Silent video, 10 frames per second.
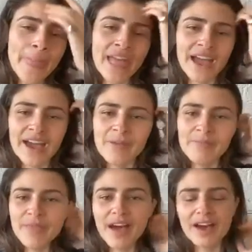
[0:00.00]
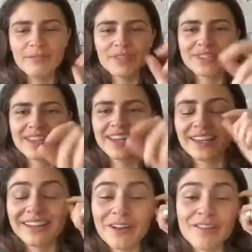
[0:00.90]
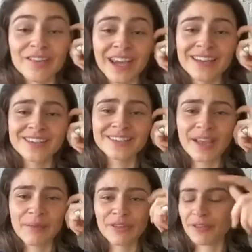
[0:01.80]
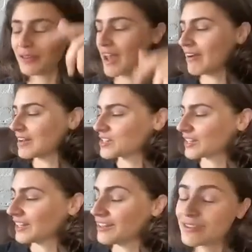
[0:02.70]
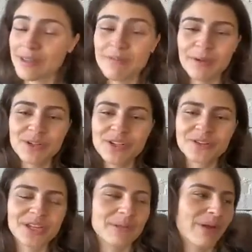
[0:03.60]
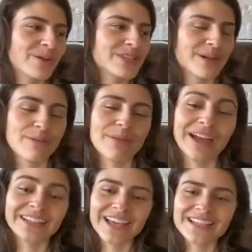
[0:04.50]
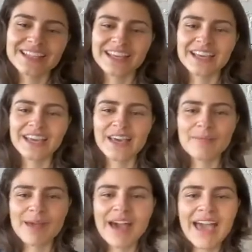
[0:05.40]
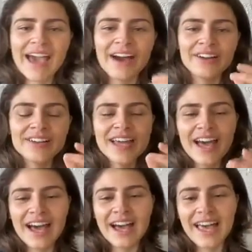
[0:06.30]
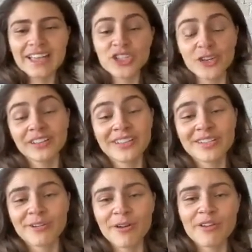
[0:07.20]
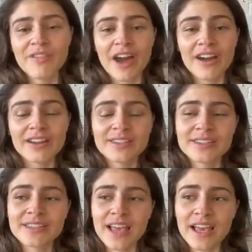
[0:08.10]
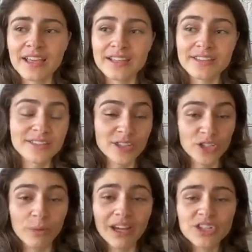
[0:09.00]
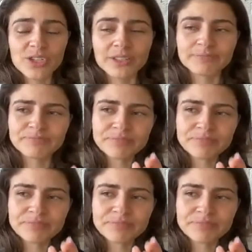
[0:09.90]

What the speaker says: I'm just getting notifications coming through now, actually, of something which I was going to post up about later, about how during this coronavirus situation